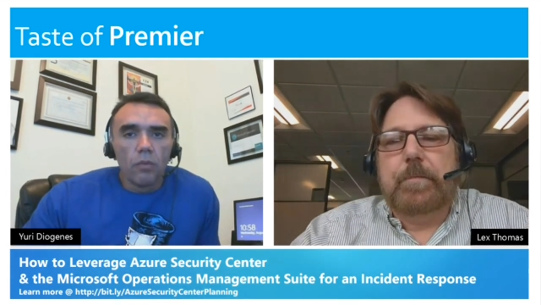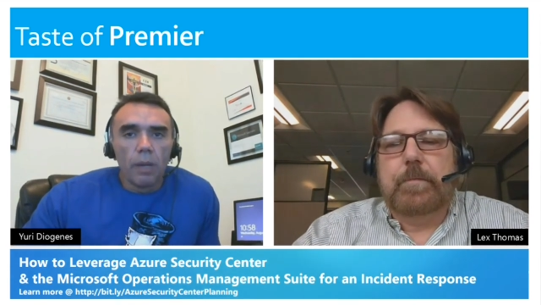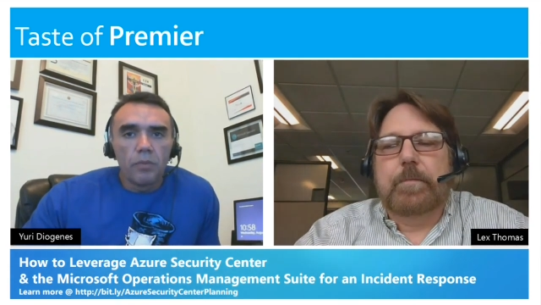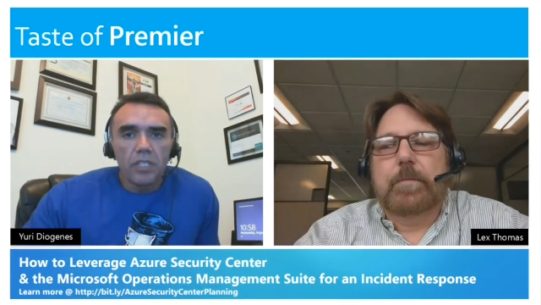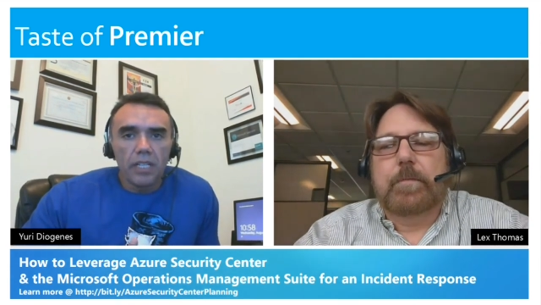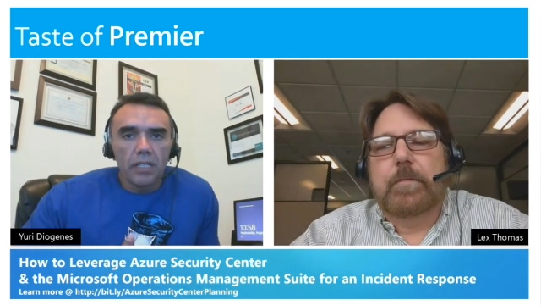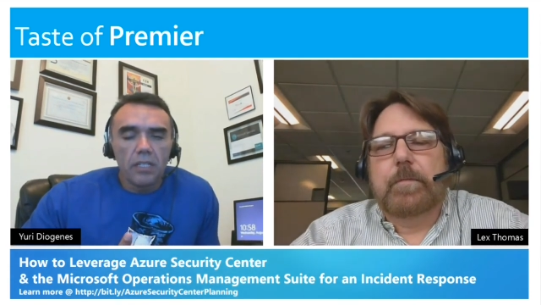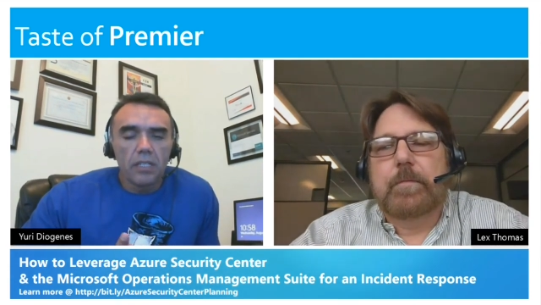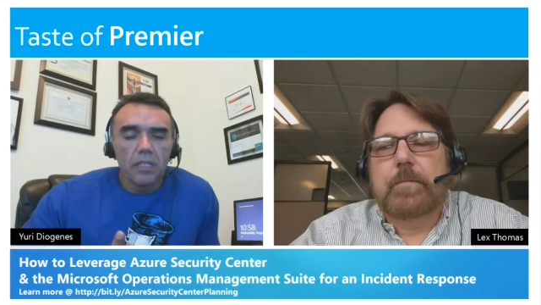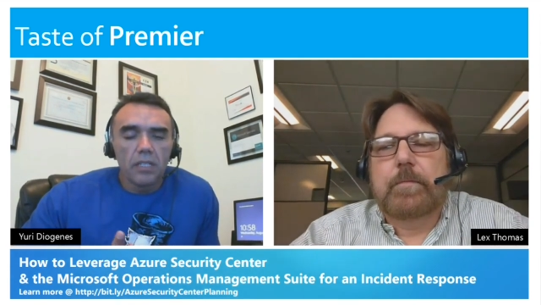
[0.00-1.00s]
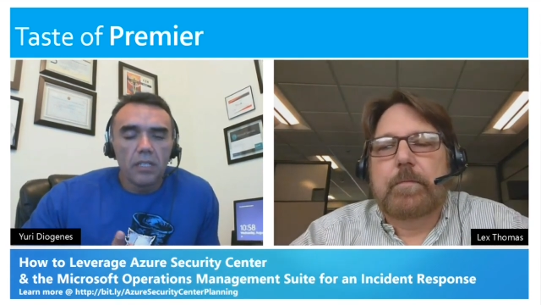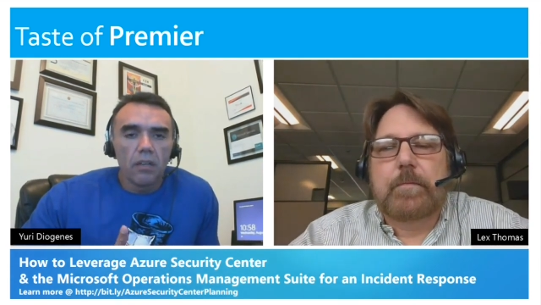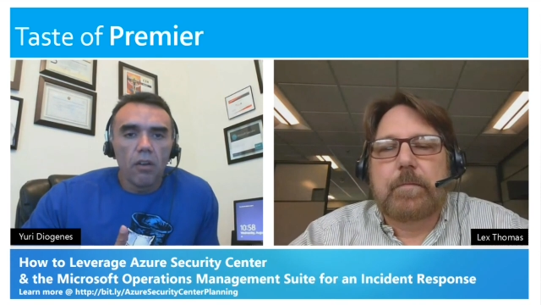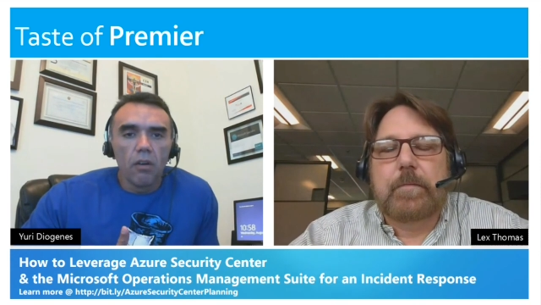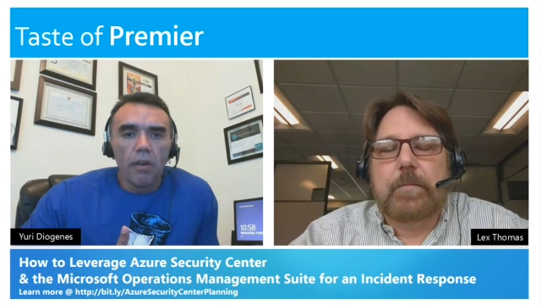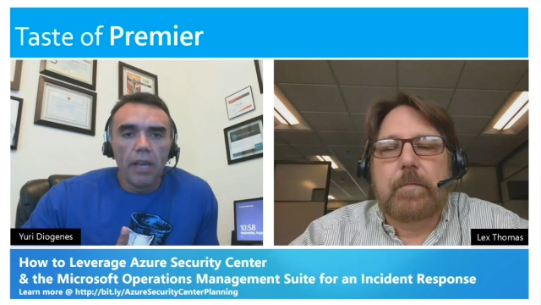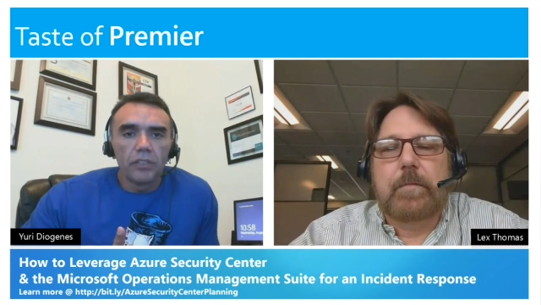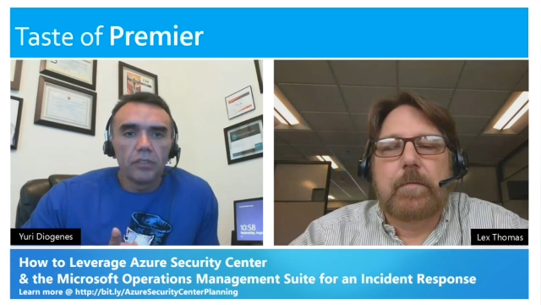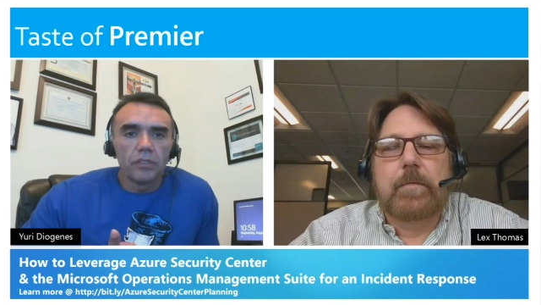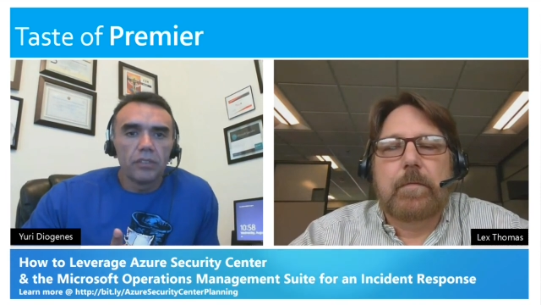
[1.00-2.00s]
Speaker 1: website uh, called
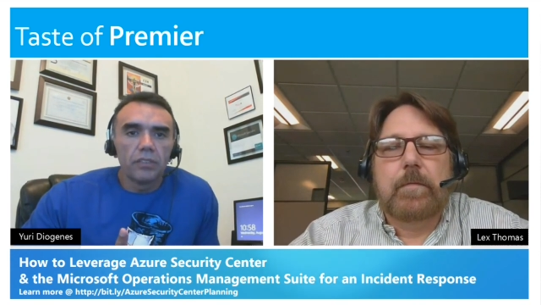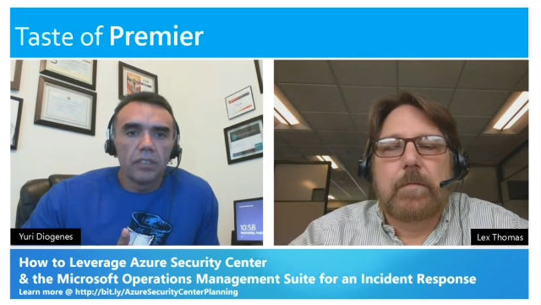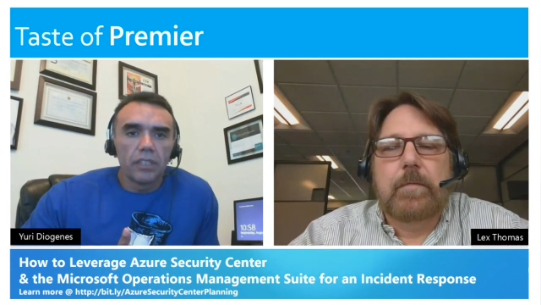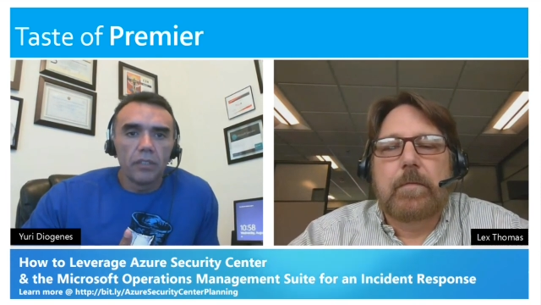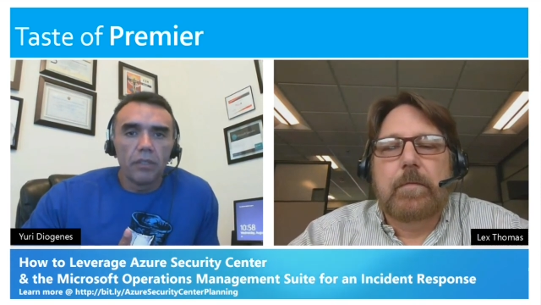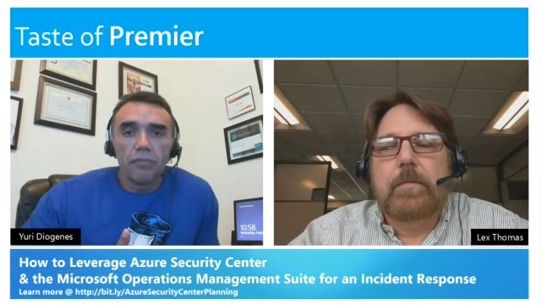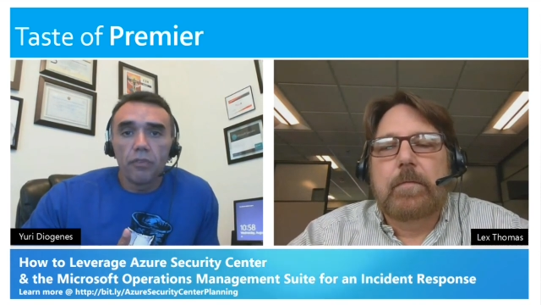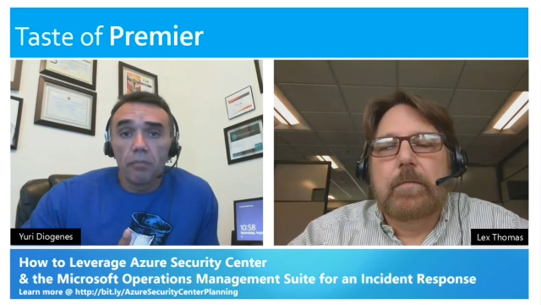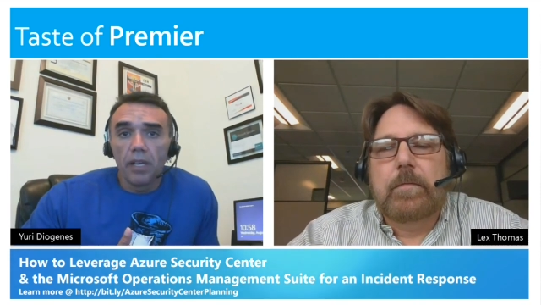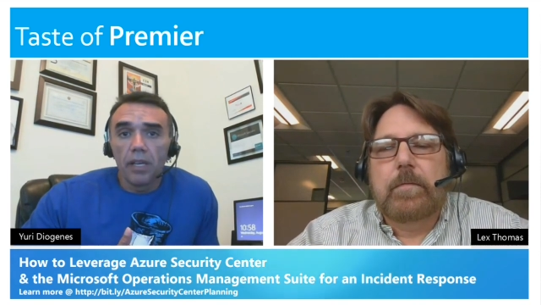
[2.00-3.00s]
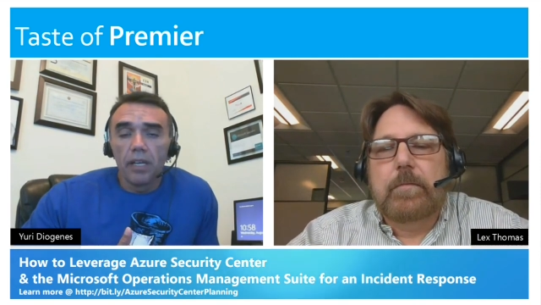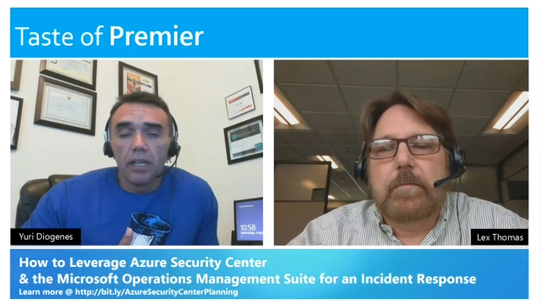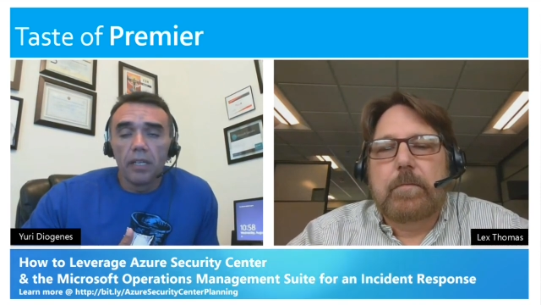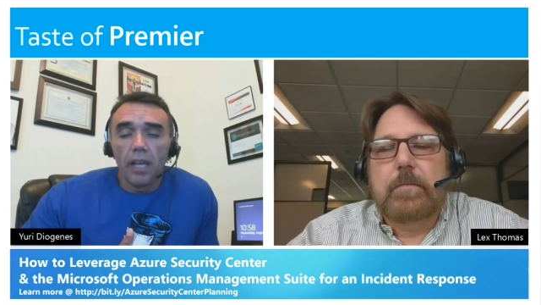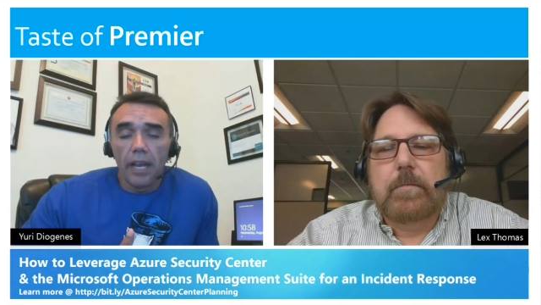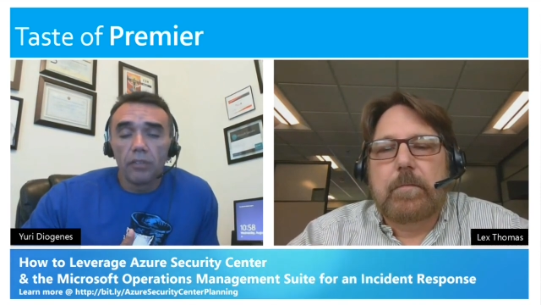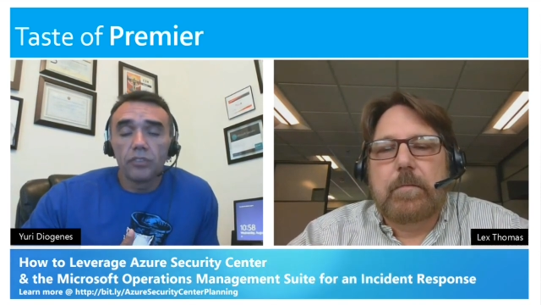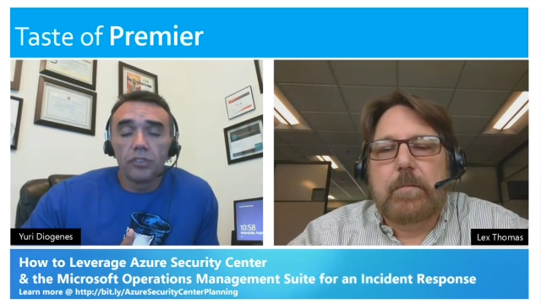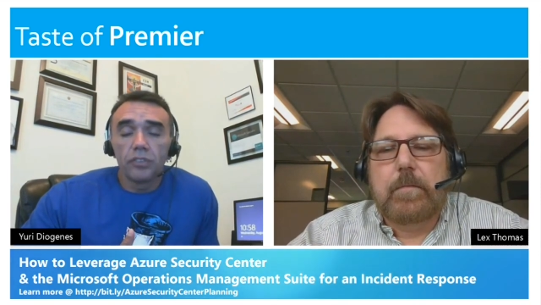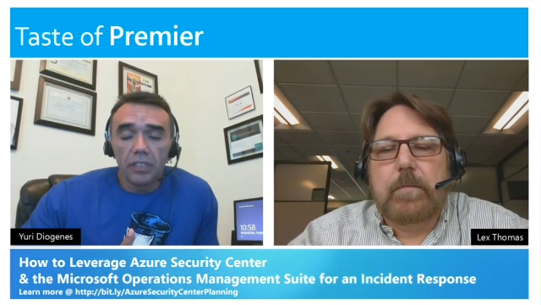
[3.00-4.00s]
Azure Security Informa- uh,
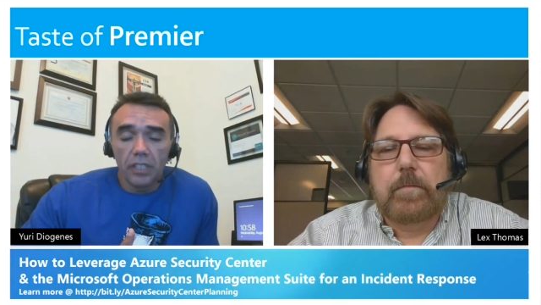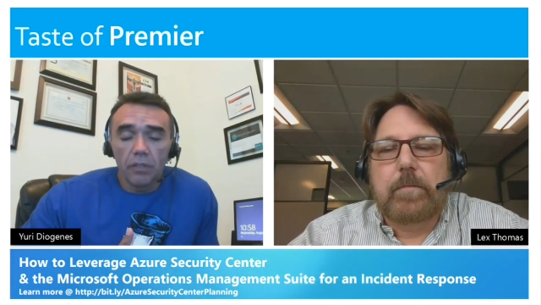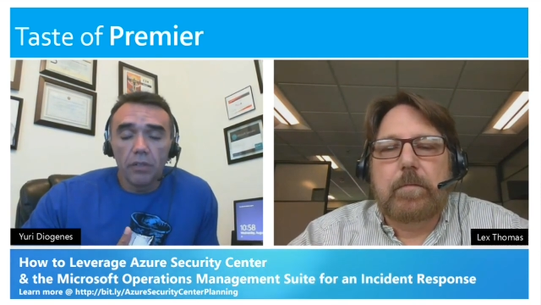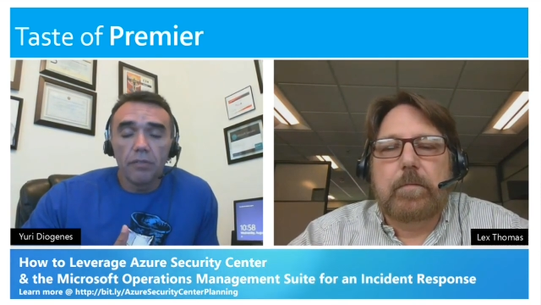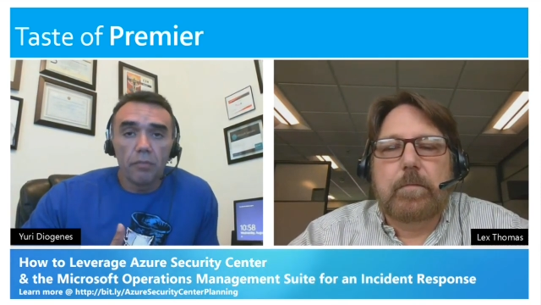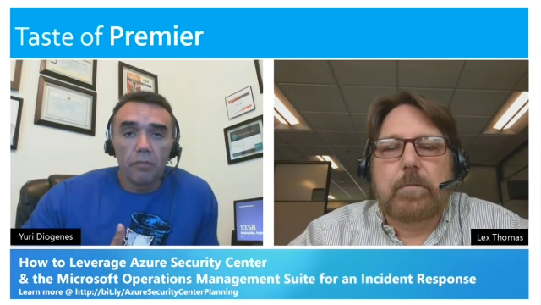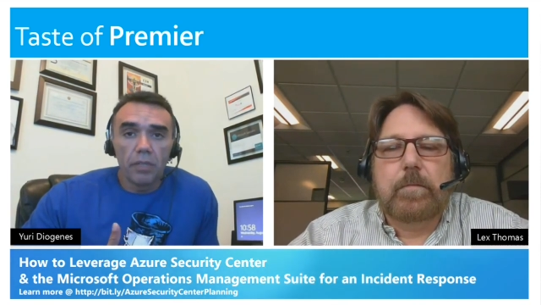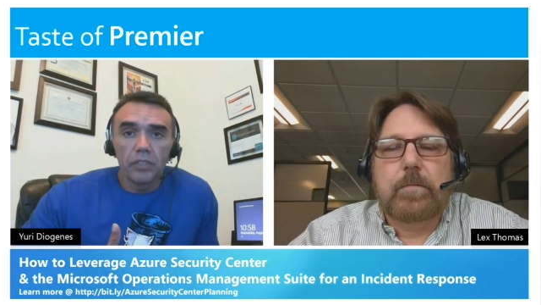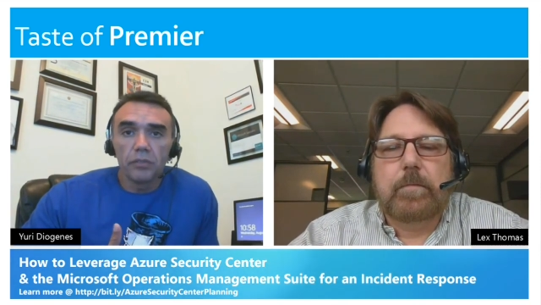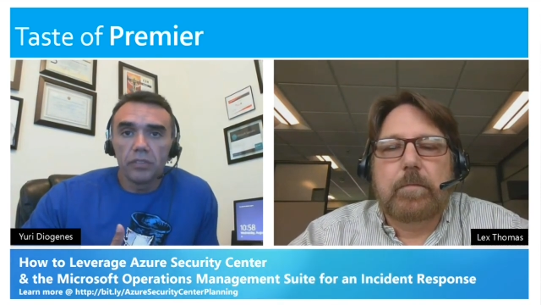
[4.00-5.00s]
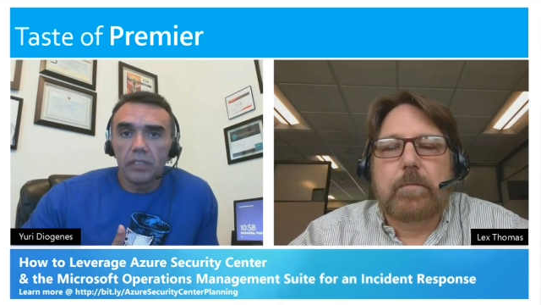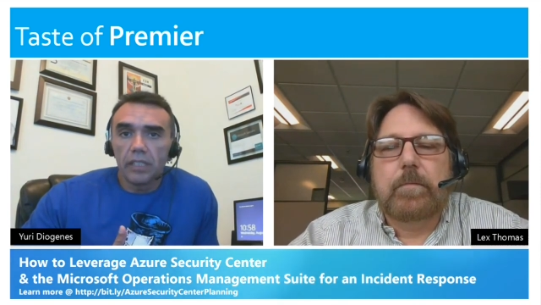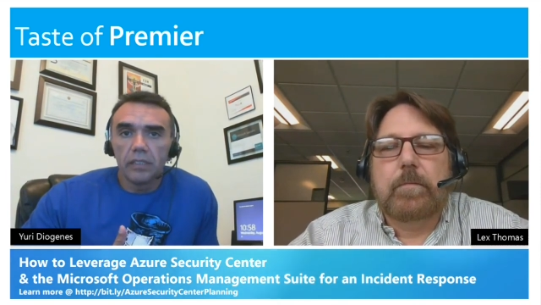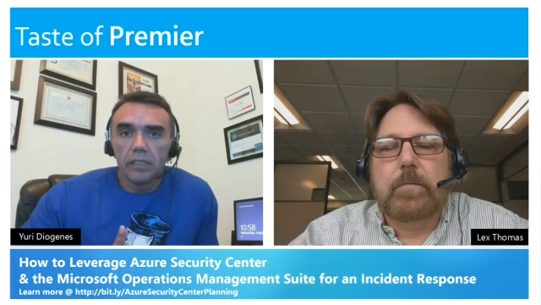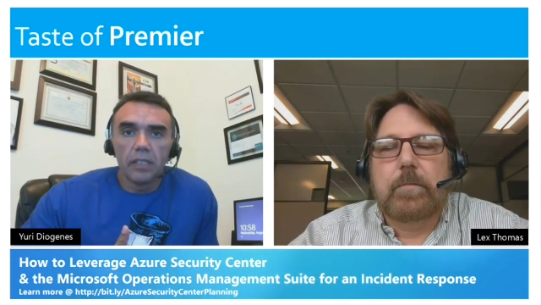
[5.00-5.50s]
Azure Security Information Site.